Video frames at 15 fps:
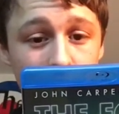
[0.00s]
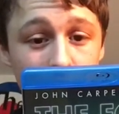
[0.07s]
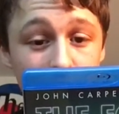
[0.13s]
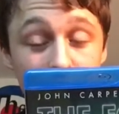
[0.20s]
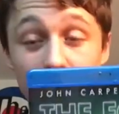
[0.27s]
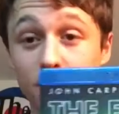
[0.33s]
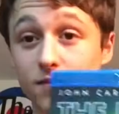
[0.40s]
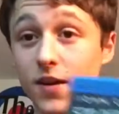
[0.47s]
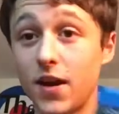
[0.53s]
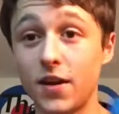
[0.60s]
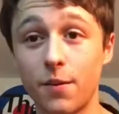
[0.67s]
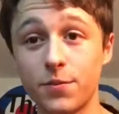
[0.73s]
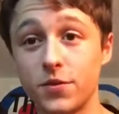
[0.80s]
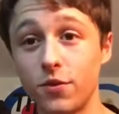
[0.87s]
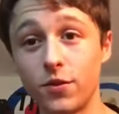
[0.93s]
Yeah, I
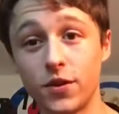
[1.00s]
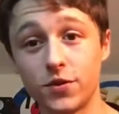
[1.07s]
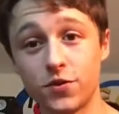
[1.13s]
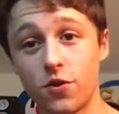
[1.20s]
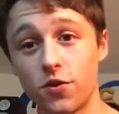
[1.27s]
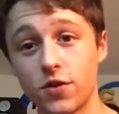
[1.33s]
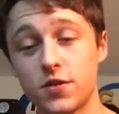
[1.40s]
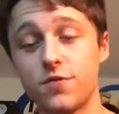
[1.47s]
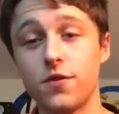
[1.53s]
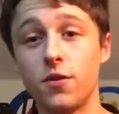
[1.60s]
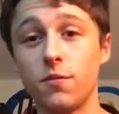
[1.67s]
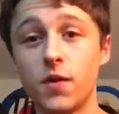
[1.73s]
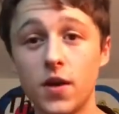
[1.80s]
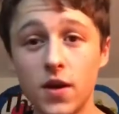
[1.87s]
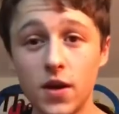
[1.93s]
absolutely adore this
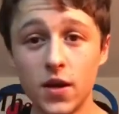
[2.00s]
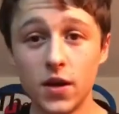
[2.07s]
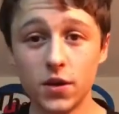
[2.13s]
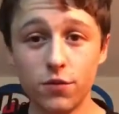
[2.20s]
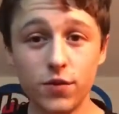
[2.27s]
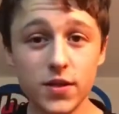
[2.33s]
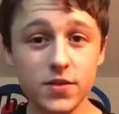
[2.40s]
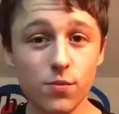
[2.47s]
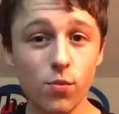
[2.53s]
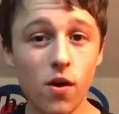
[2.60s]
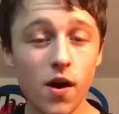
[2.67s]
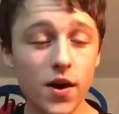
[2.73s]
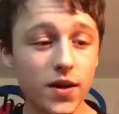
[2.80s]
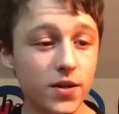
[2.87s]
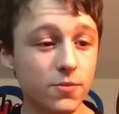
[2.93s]
film. The reason
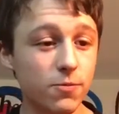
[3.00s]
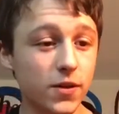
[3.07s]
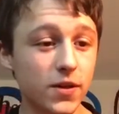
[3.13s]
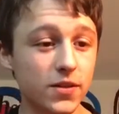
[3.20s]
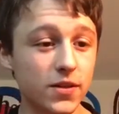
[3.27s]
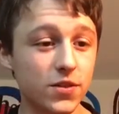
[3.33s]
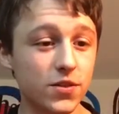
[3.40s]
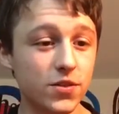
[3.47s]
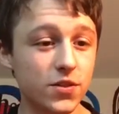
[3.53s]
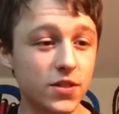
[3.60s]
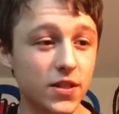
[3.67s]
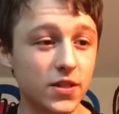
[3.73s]
why is because it's